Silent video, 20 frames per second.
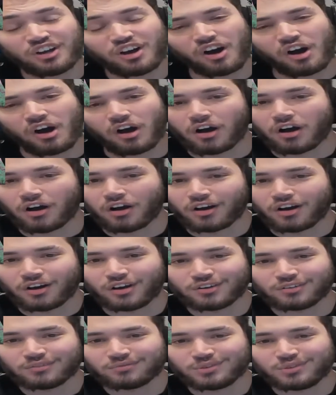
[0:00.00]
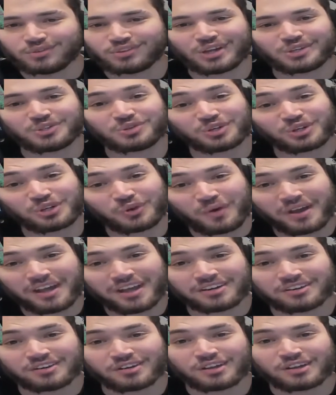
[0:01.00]
Aw. Thought you were going to
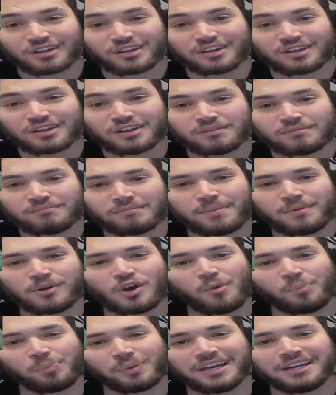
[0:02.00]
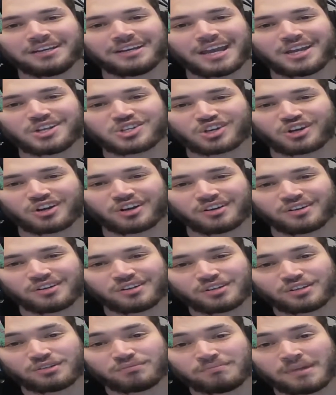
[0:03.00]
win. Maybe go play in nature.
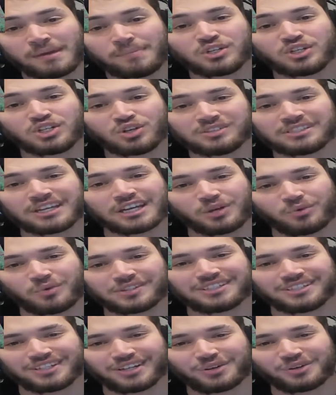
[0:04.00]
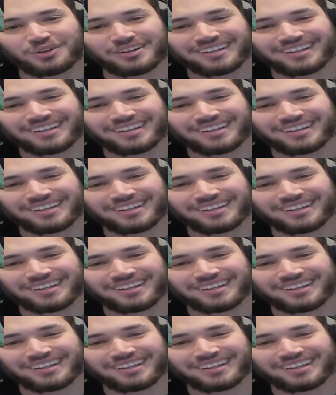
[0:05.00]
Maybe she'll tell you what to do.